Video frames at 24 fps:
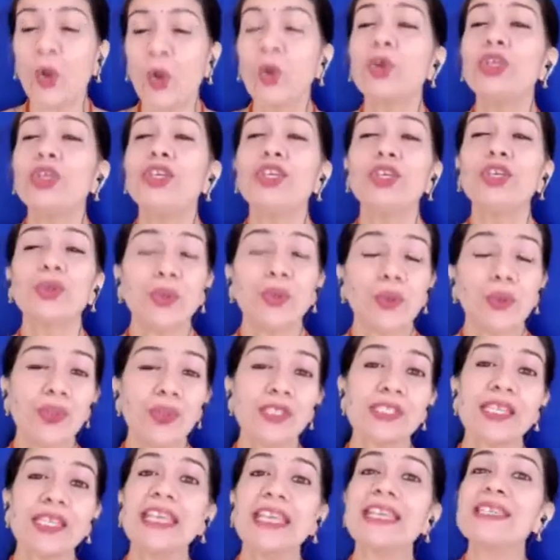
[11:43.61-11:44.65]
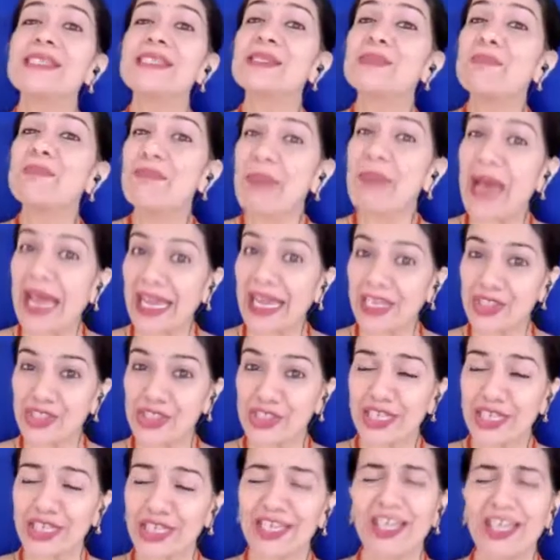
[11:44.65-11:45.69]
who used his
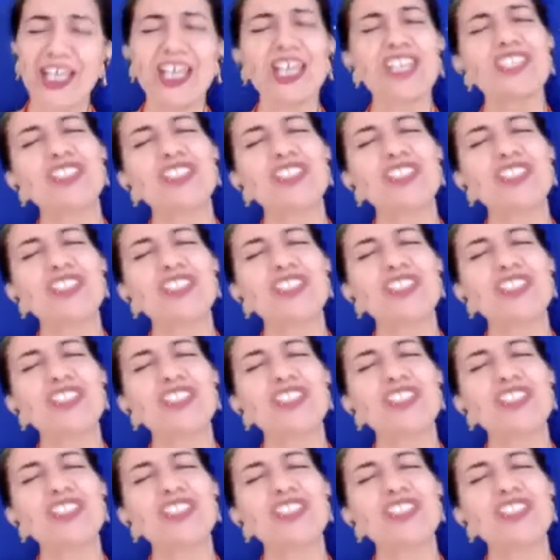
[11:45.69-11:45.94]
magic